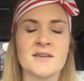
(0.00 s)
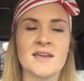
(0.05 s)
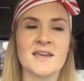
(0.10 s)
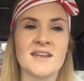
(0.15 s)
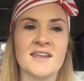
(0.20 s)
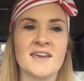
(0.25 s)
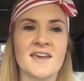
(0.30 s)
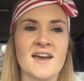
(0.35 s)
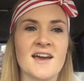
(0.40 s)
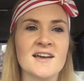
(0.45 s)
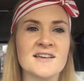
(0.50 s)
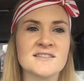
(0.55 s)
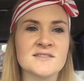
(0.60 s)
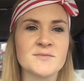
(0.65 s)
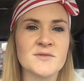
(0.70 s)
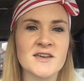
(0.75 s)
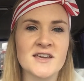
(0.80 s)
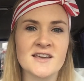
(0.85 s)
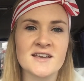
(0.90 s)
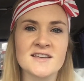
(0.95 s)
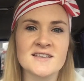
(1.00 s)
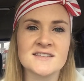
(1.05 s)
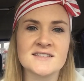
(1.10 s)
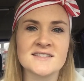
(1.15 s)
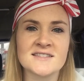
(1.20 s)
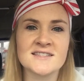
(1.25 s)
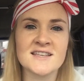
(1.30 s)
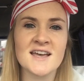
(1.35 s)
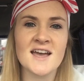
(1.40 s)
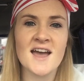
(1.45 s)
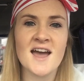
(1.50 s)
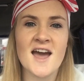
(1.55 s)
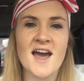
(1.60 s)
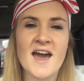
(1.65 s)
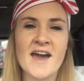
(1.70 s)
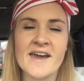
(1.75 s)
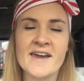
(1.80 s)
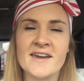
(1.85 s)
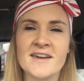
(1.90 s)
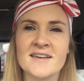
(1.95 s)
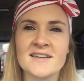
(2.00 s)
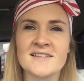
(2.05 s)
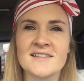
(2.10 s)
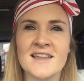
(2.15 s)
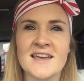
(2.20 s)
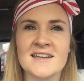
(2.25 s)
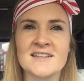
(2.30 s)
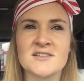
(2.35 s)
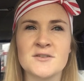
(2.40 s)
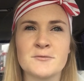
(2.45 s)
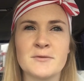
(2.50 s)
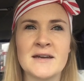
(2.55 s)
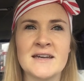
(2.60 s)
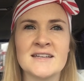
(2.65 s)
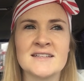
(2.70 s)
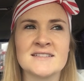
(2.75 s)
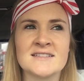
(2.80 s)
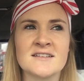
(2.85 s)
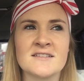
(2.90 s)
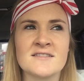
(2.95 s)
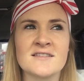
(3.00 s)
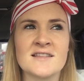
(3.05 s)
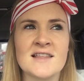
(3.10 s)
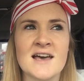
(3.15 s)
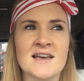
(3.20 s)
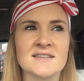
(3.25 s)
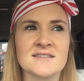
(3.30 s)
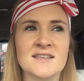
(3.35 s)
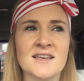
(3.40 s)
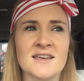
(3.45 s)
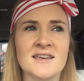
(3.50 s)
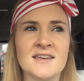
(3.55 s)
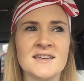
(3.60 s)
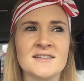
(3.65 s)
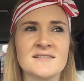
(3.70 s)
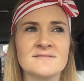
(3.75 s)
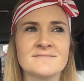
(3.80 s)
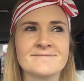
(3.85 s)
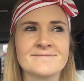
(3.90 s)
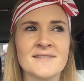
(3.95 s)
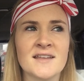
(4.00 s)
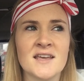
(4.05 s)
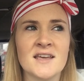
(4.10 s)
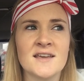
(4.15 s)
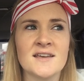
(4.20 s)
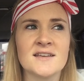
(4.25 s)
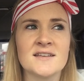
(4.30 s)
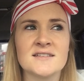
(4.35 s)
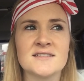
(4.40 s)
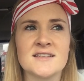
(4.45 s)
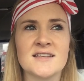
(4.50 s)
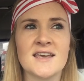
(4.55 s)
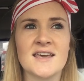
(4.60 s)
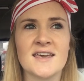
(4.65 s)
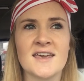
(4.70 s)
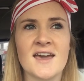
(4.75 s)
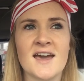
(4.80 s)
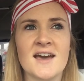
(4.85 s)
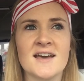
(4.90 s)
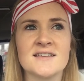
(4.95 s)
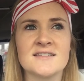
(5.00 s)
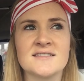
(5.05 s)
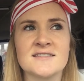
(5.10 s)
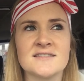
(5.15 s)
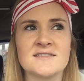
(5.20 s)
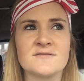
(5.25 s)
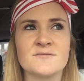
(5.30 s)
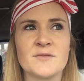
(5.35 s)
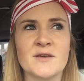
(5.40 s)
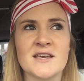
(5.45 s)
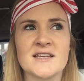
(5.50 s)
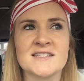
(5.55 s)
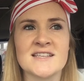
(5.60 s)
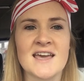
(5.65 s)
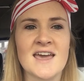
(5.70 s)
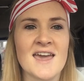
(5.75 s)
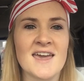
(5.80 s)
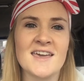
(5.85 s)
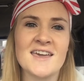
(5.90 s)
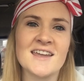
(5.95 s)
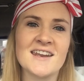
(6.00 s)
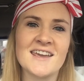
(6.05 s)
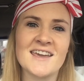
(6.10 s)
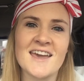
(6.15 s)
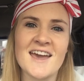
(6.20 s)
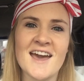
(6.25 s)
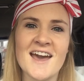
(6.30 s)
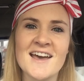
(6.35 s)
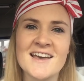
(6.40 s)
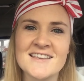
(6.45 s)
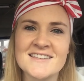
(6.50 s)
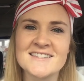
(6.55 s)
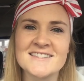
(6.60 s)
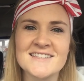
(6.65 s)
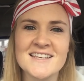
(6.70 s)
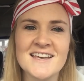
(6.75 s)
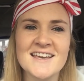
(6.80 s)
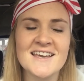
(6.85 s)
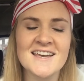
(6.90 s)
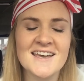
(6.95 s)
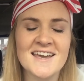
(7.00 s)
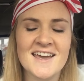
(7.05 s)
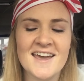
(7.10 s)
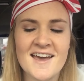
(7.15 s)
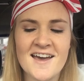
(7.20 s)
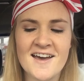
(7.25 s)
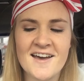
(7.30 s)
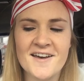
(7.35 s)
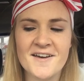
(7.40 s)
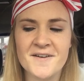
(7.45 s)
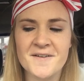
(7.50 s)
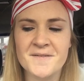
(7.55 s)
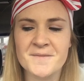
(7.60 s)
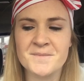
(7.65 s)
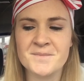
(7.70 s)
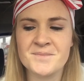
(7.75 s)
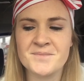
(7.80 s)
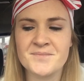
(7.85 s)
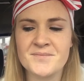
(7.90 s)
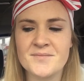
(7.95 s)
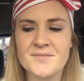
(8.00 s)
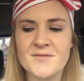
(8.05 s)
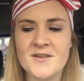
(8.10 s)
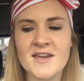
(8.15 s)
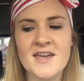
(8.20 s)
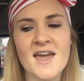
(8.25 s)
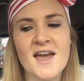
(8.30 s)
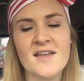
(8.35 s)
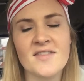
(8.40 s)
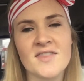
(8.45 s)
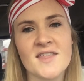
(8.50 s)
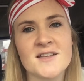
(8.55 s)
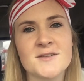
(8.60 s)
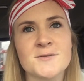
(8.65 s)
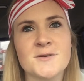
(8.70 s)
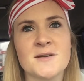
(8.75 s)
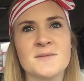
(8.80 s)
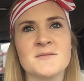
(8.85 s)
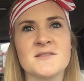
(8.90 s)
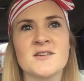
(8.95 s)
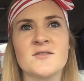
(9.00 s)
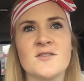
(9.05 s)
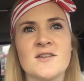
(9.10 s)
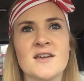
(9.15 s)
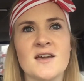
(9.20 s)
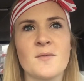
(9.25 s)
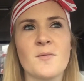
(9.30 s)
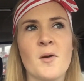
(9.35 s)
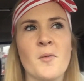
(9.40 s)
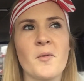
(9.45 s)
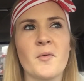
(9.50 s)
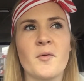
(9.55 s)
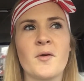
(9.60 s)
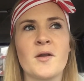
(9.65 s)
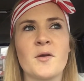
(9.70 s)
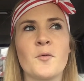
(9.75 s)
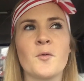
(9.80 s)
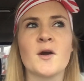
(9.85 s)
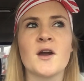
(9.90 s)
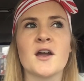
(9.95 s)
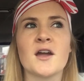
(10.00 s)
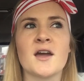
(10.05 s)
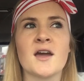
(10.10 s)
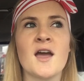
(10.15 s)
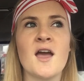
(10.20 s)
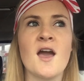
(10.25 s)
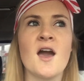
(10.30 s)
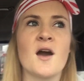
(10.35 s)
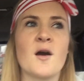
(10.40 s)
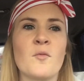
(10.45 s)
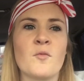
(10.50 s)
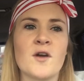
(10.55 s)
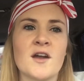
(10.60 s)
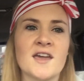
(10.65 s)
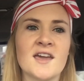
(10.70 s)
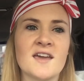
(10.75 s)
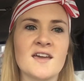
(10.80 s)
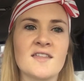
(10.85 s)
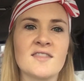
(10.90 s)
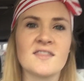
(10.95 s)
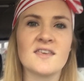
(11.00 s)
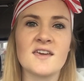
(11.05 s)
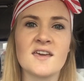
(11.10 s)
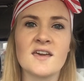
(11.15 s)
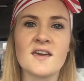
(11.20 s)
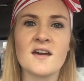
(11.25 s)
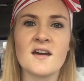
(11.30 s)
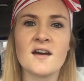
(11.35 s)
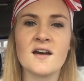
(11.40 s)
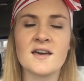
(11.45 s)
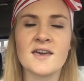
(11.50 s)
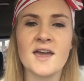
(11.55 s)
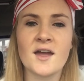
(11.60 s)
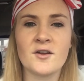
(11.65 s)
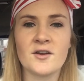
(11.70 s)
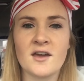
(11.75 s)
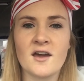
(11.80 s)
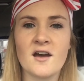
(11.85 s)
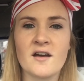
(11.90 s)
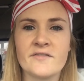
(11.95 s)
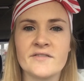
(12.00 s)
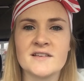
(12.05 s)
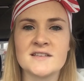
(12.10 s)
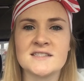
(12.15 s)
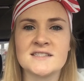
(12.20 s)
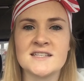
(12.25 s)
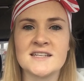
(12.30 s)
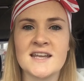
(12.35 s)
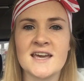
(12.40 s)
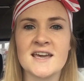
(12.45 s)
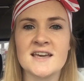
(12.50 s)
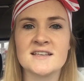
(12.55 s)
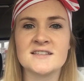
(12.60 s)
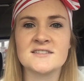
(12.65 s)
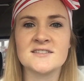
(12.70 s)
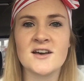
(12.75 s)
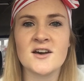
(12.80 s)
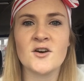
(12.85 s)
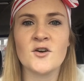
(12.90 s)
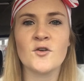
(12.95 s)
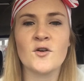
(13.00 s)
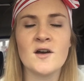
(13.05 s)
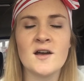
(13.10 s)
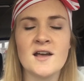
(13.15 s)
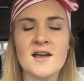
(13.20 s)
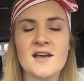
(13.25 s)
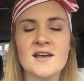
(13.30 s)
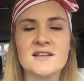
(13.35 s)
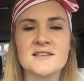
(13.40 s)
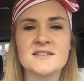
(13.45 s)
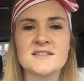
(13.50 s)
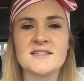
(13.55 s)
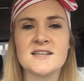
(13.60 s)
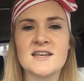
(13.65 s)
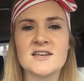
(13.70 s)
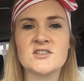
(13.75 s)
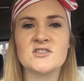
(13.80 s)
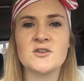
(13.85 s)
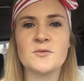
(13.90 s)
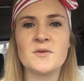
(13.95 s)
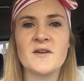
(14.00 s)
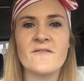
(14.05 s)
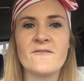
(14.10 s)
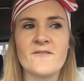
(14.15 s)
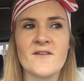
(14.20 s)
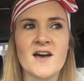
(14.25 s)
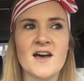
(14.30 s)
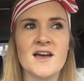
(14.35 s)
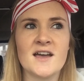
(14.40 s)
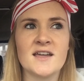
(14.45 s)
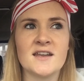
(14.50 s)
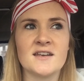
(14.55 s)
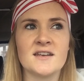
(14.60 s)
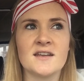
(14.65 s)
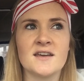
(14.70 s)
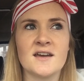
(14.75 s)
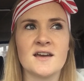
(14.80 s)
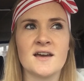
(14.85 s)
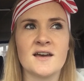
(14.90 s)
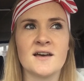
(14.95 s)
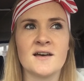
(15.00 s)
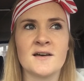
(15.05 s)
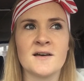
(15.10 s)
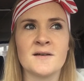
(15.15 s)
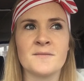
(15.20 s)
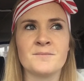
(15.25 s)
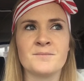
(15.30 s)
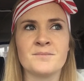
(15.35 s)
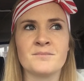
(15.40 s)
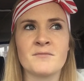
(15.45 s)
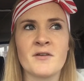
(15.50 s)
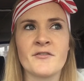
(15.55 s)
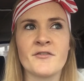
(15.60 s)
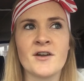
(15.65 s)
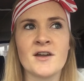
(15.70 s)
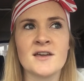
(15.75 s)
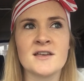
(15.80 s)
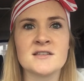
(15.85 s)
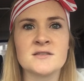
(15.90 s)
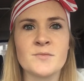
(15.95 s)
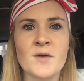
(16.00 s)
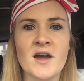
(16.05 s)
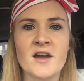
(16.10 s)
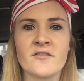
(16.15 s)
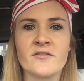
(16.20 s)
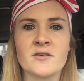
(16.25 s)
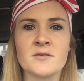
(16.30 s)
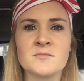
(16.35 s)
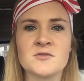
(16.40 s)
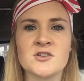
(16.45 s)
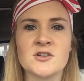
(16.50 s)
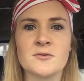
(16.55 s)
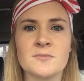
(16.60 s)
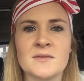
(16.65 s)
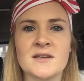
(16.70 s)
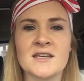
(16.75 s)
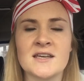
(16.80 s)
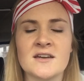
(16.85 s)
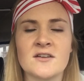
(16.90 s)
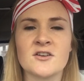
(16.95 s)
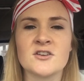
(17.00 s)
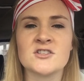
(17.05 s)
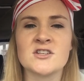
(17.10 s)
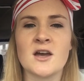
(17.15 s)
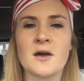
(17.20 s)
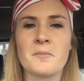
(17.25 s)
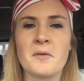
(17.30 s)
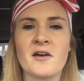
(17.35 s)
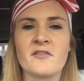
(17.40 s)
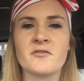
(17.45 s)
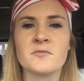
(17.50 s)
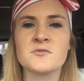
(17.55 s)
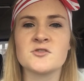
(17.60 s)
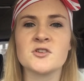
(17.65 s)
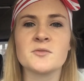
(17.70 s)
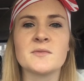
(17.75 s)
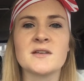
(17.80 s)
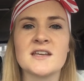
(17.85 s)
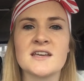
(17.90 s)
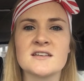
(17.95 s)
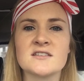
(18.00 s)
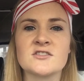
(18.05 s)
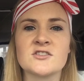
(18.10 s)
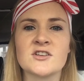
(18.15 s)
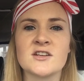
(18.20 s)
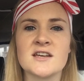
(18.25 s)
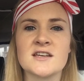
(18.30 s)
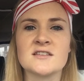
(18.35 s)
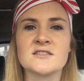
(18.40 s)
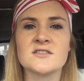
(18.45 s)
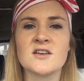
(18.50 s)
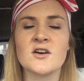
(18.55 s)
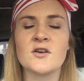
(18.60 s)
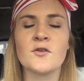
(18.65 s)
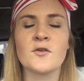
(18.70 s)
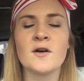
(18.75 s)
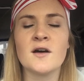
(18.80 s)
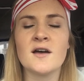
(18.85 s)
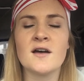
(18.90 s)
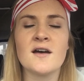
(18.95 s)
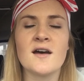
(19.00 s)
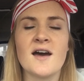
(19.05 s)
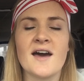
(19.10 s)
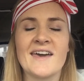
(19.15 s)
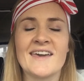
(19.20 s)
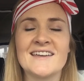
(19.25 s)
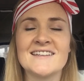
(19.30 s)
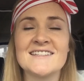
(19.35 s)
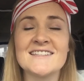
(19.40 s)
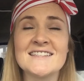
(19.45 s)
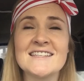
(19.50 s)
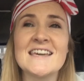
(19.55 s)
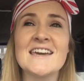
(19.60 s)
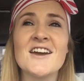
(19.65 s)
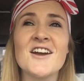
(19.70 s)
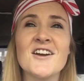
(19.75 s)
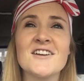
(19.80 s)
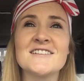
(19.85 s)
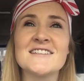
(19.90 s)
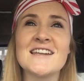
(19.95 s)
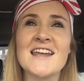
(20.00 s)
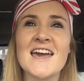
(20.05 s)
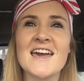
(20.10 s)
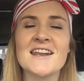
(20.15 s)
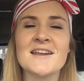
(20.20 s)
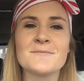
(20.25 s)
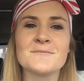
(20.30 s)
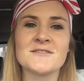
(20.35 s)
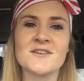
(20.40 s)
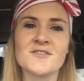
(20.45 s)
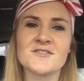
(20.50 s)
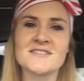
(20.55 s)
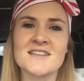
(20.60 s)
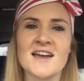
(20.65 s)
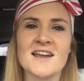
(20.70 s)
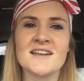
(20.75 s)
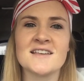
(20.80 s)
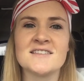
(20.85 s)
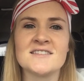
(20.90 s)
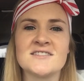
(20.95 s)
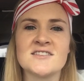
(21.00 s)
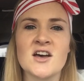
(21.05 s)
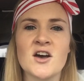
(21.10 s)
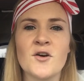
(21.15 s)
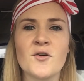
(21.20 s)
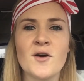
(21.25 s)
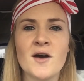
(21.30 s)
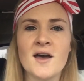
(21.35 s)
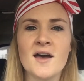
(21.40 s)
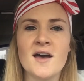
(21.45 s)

getting gas because I like to wait until the last second to get gas because I hate getting gas. Um, but yeah, that's what I'm doing. I'm on my way to work. I'm working in the accounting office today, so today should be fun. Um, my friend gets back from Germany, or she got back from Germany yesterday, so I get to see her today, and I'm so excited. So,